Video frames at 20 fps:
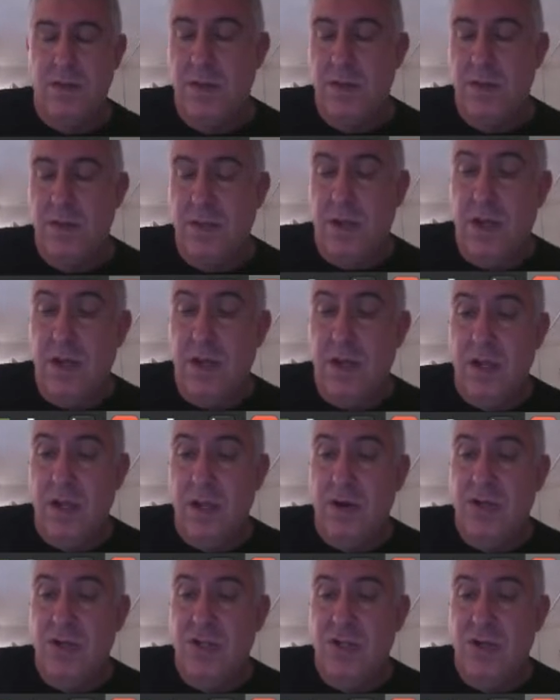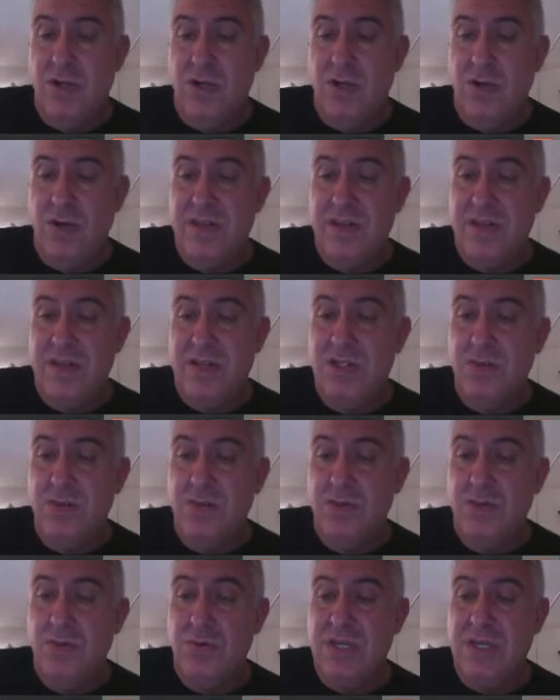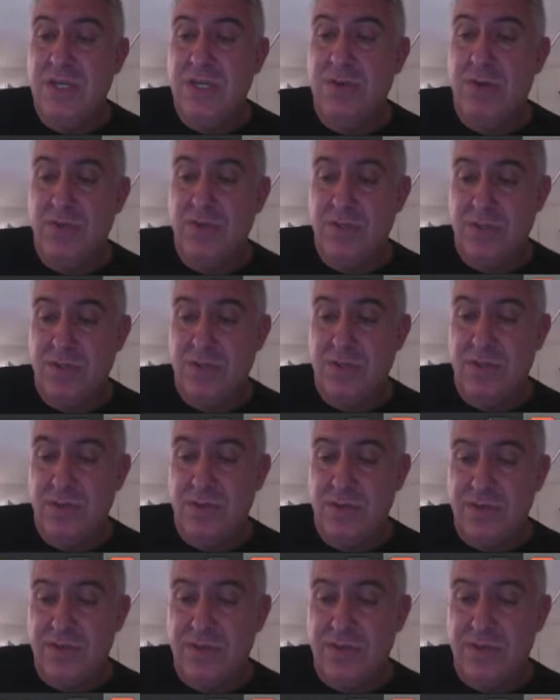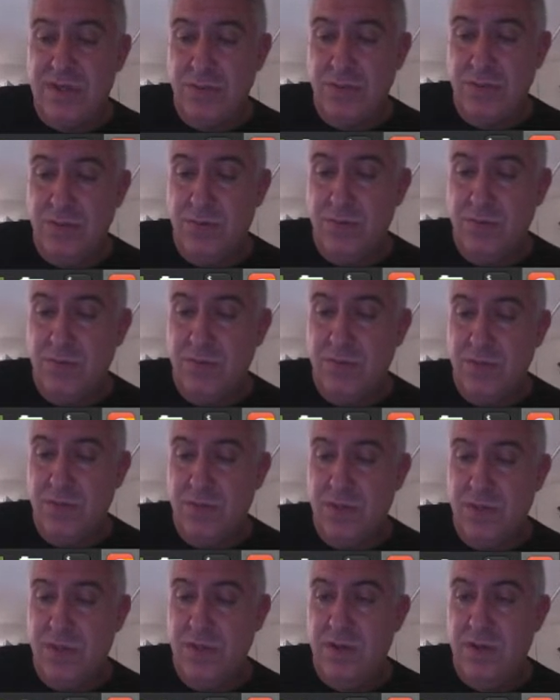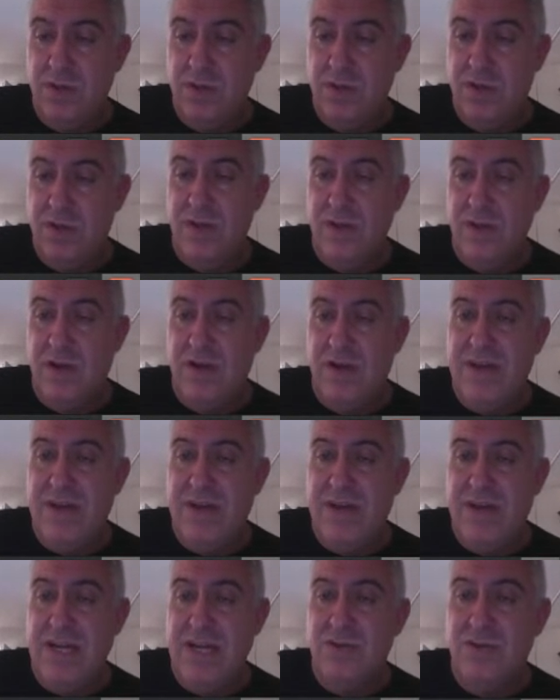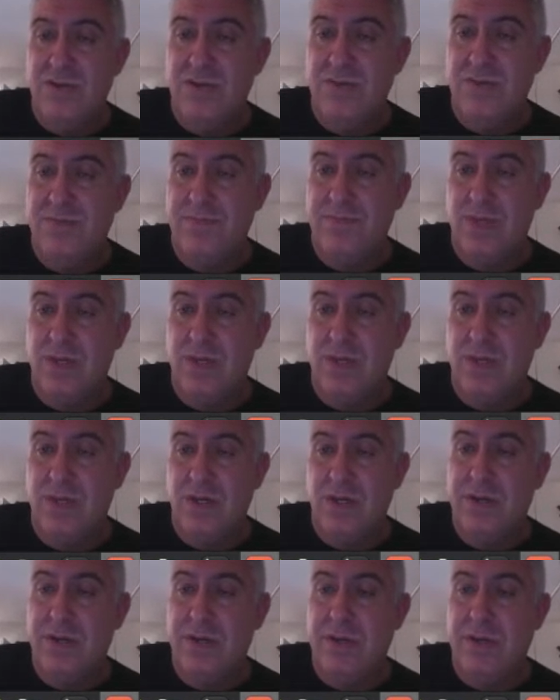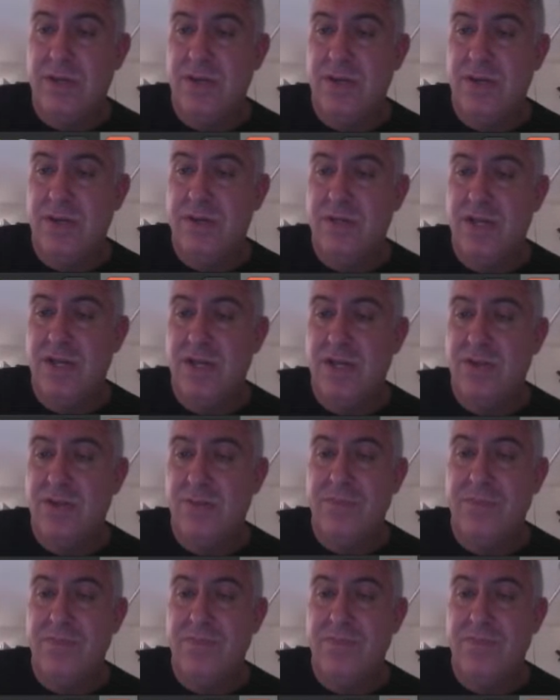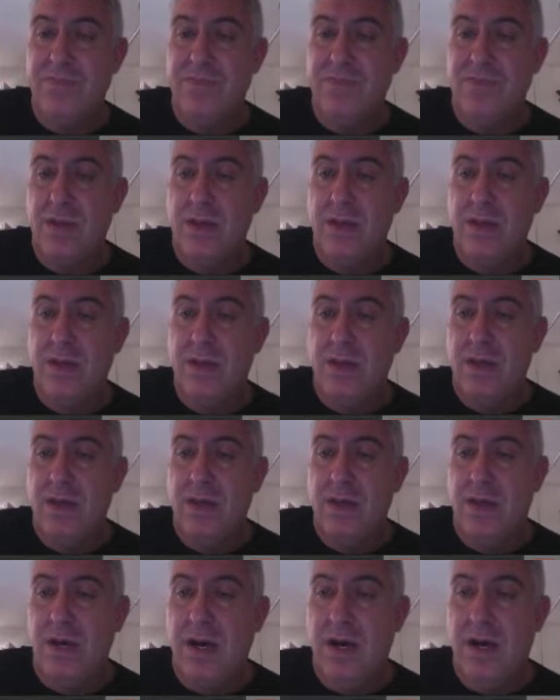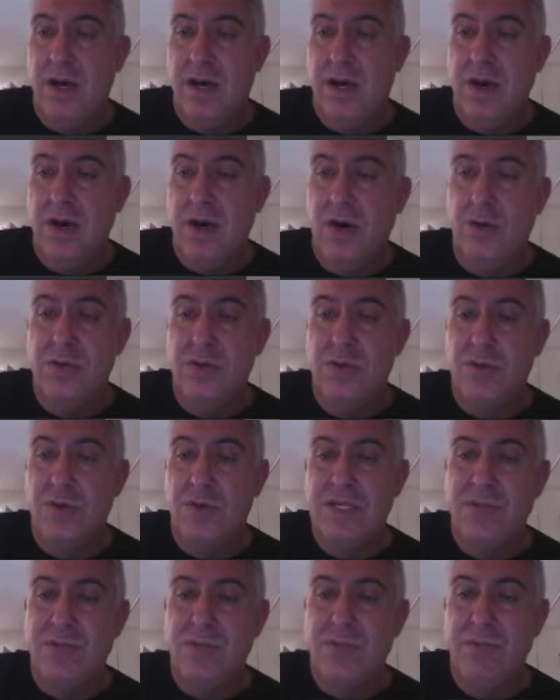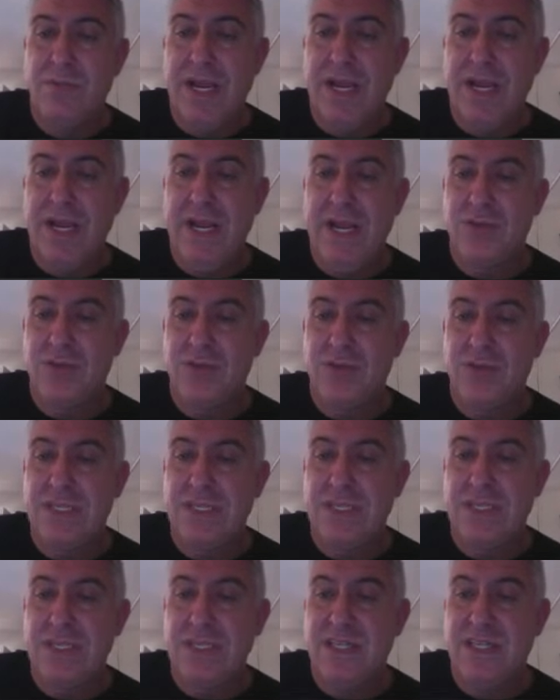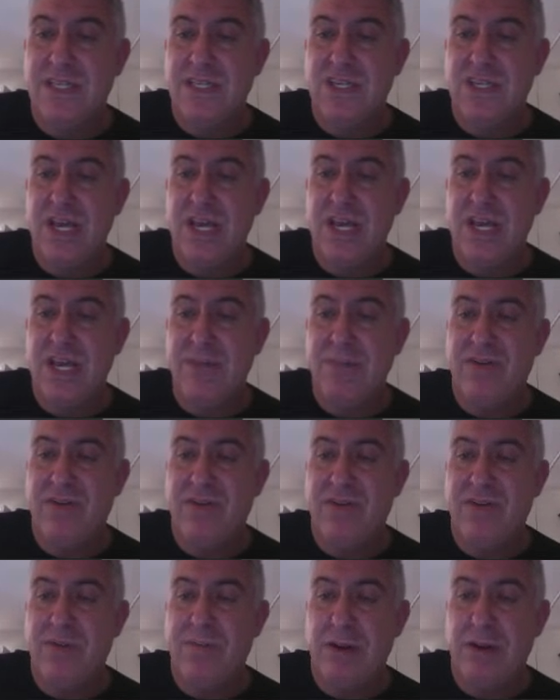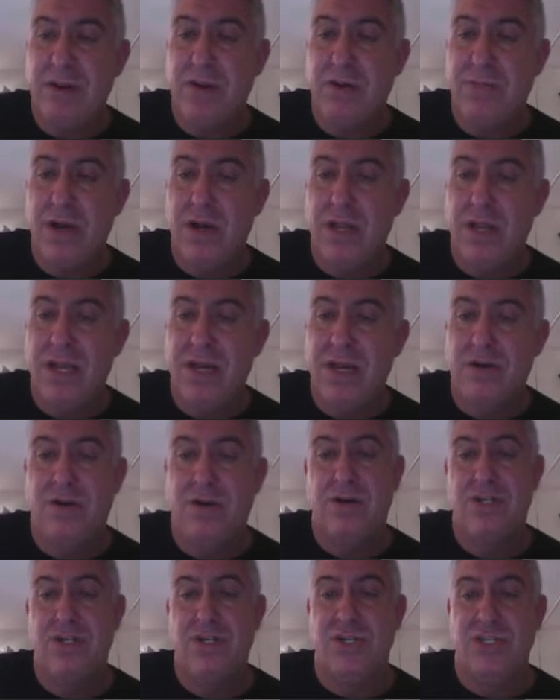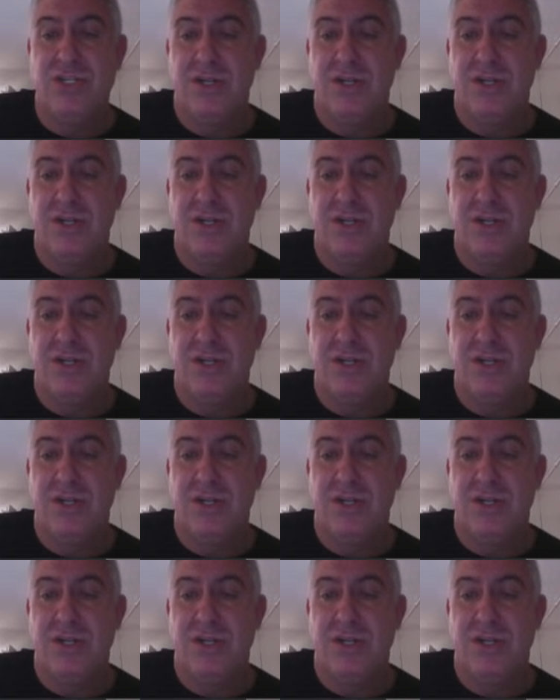larger of the 2 zeros, of the 2 factors. So here we go. Here's another one. A hotel's main entrance is in the shape of a parabolic arch.